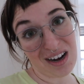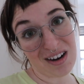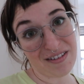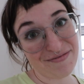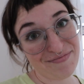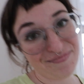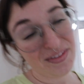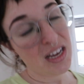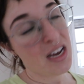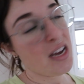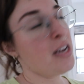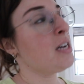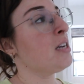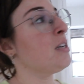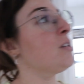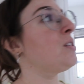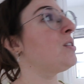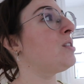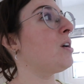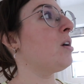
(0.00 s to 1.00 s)
here.
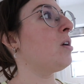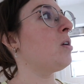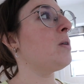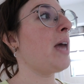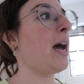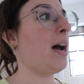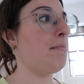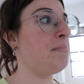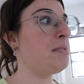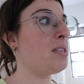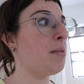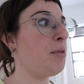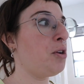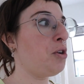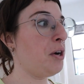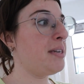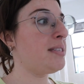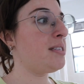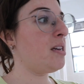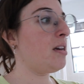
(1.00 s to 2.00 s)
So yeah, it's going to be
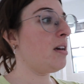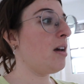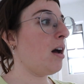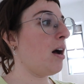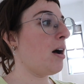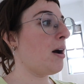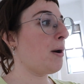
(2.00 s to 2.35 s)
crazy.